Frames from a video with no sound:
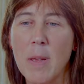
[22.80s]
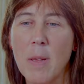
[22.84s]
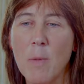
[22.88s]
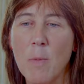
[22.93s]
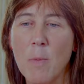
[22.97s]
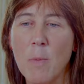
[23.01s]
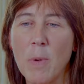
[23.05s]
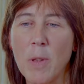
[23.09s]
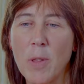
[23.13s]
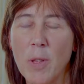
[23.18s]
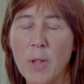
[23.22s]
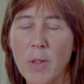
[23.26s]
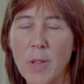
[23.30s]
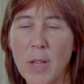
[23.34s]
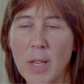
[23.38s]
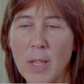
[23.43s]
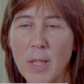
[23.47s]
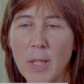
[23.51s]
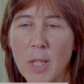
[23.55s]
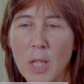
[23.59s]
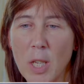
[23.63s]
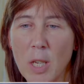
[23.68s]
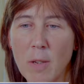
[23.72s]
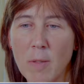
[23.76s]
with other
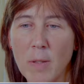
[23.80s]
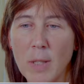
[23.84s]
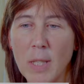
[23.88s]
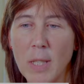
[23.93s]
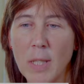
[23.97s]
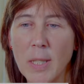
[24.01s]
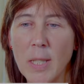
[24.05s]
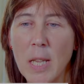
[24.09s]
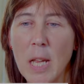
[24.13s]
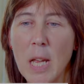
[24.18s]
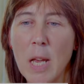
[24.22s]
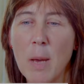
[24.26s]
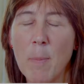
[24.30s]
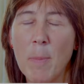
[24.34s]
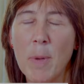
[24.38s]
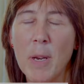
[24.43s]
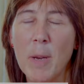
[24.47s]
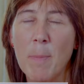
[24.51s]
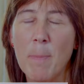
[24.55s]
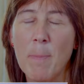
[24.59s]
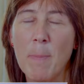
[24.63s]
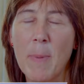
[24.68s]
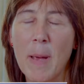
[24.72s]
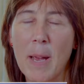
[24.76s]
services, but
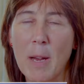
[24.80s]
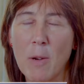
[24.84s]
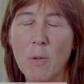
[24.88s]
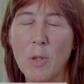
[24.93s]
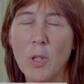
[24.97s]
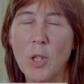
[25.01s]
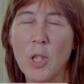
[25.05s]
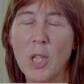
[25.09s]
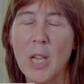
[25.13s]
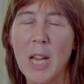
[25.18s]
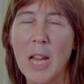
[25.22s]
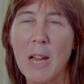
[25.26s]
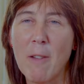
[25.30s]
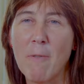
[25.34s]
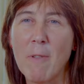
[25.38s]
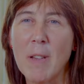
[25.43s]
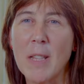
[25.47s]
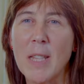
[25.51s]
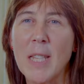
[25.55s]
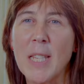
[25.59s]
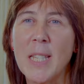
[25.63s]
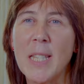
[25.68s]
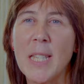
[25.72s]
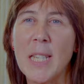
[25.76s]
about
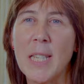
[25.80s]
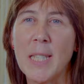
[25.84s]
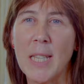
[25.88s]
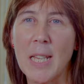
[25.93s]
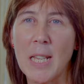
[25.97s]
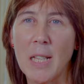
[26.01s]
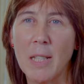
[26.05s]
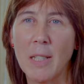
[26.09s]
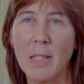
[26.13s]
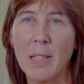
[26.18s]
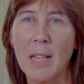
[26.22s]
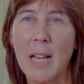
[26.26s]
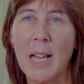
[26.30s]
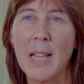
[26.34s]
sharing the detail